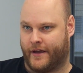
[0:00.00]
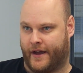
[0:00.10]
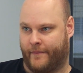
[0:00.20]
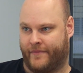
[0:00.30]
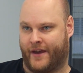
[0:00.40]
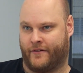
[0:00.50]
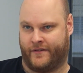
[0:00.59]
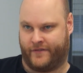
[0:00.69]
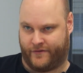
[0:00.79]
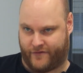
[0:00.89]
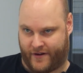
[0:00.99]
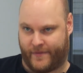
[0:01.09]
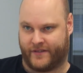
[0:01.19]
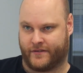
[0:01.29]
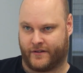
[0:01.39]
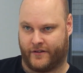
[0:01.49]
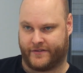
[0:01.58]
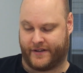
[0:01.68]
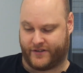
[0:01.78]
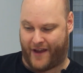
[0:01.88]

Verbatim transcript: Um, that'll give you three months of content.